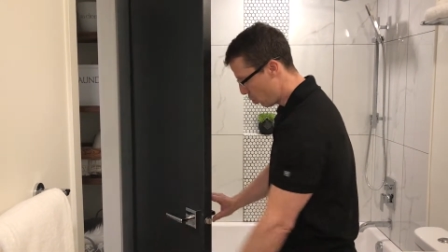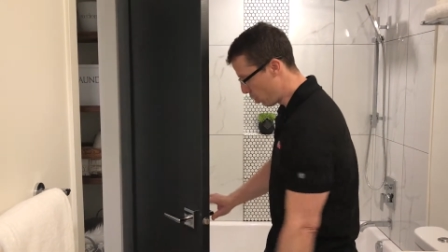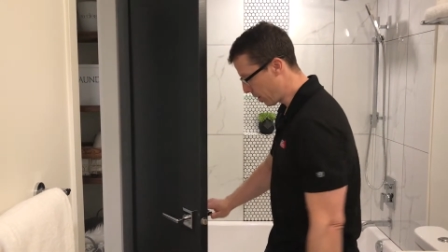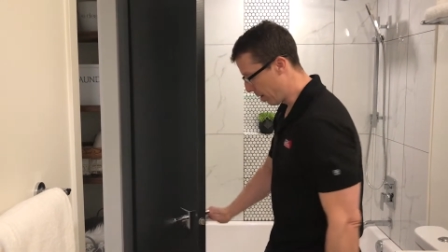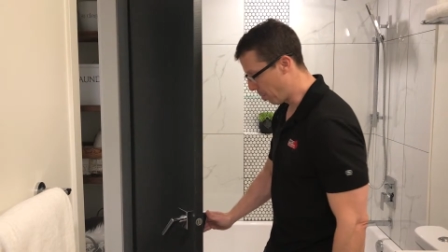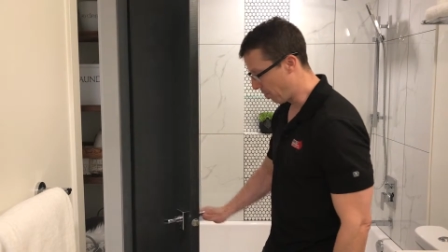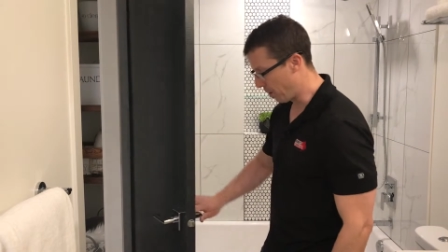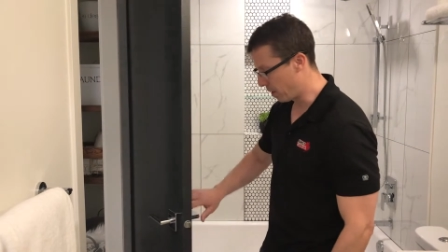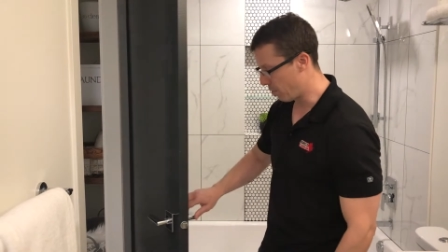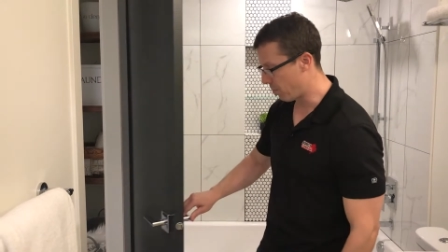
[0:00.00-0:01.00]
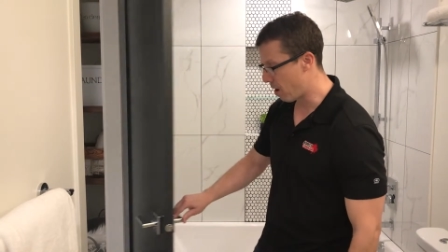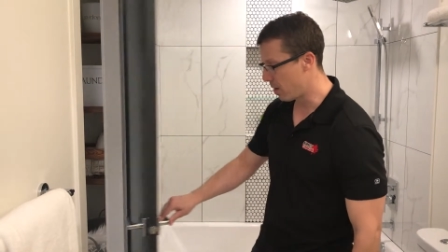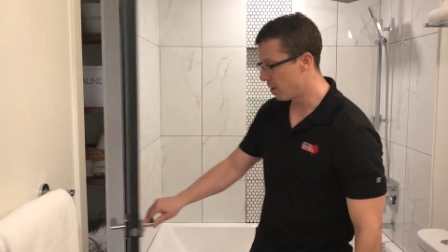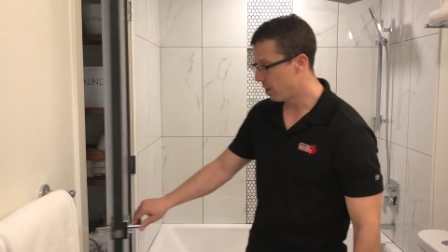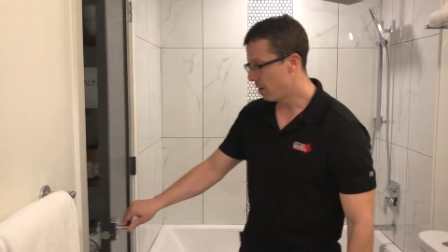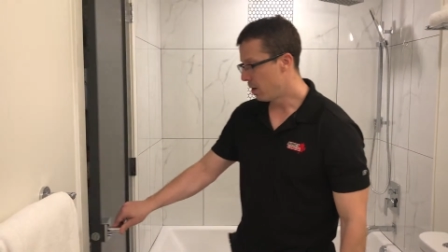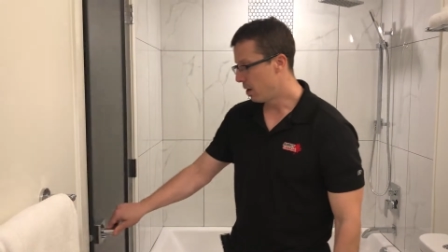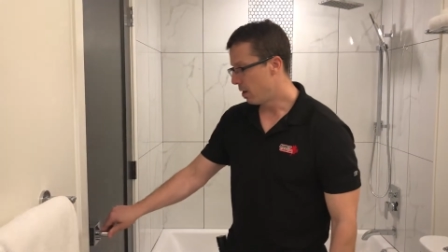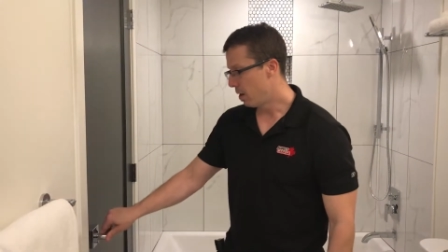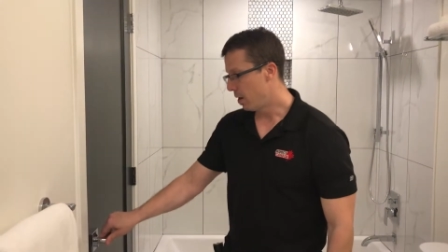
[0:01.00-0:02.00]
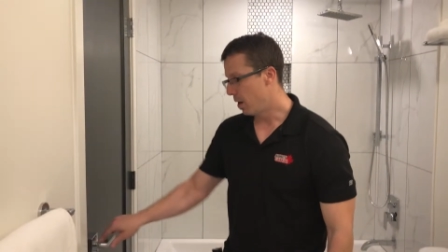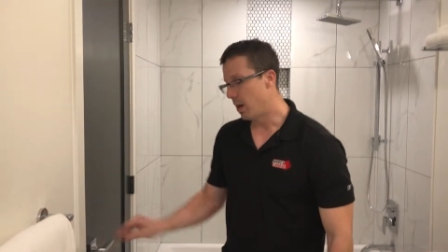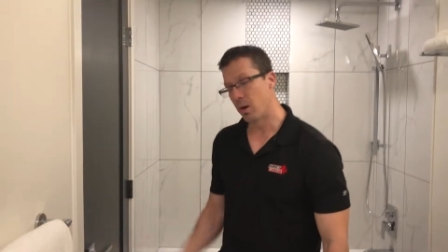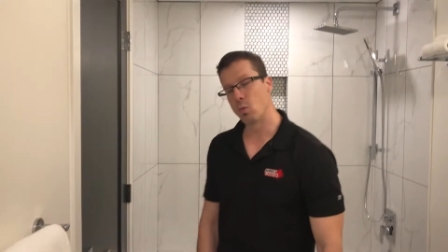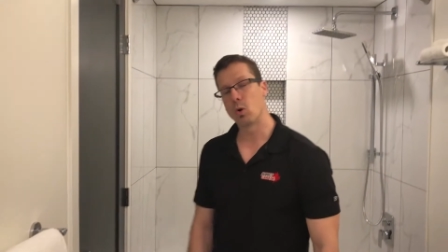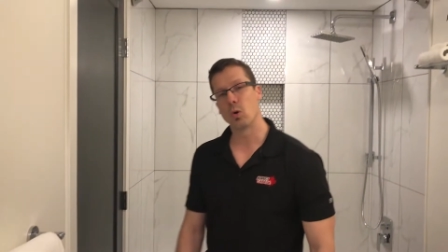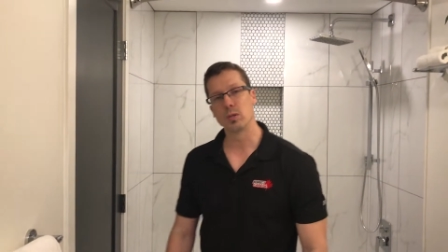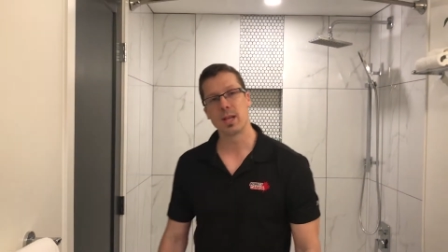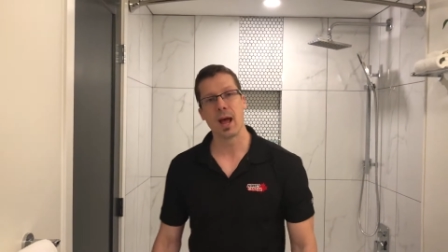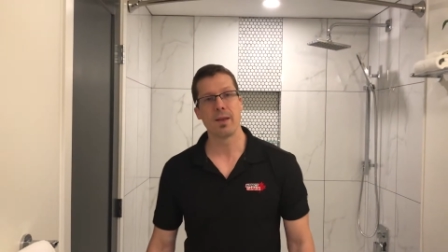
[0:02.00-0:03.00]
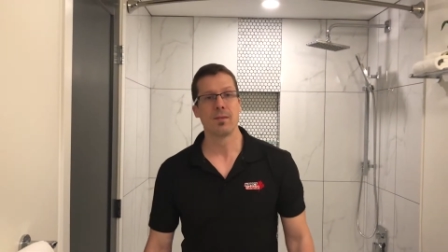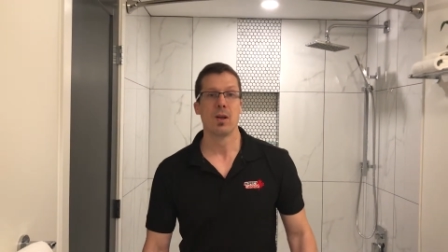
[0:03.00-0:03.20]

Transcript: working perfectly fine, and then we'll close that.